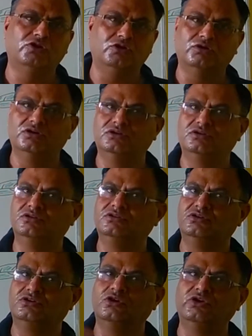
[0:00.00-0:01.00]

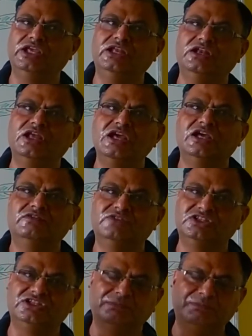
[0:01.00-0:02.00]
chlorine
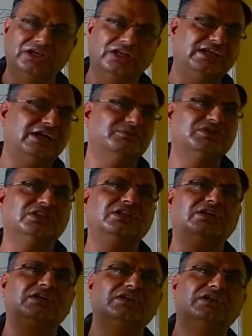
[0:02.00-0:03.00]
which typically comes in
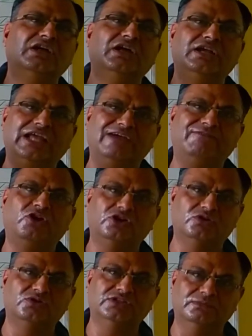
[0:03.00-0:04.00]
the tap
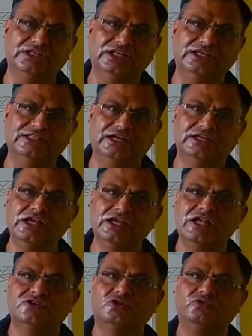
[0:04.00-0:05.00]
water or something like that.
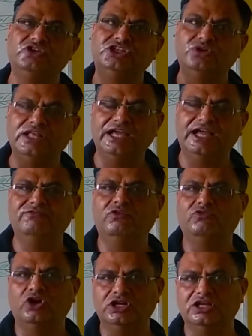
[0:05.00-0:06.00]
So we should have
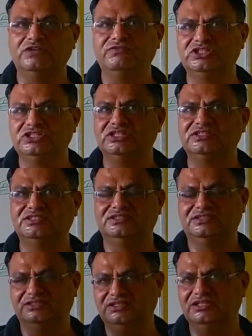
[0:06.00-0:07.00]
water which
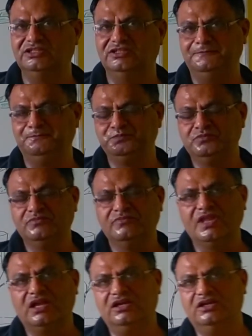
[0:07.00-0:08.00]
is
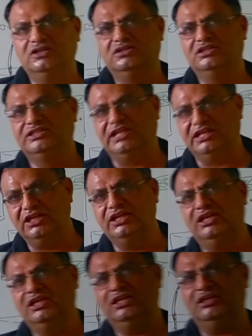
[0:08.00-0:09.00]

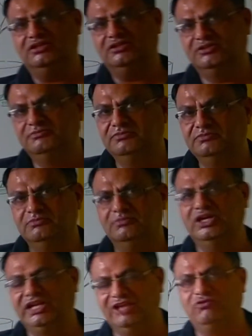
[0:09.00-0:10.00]
generally
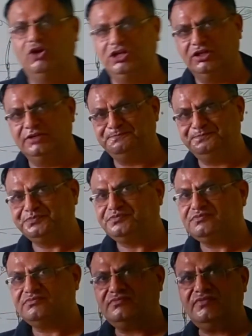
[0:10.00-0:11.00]
rainwater,
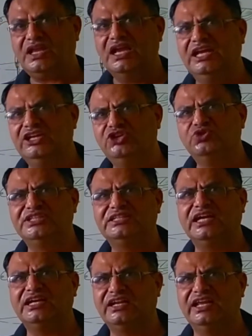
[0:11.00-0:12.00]
and using
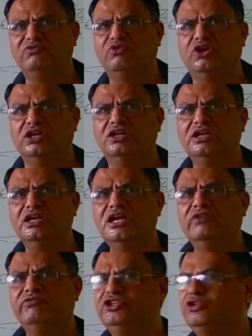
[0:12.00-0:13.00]
that
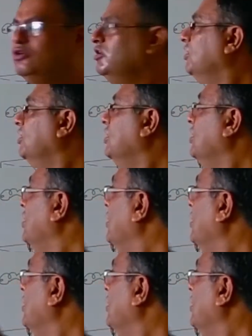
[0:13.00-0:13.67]
rainwater we should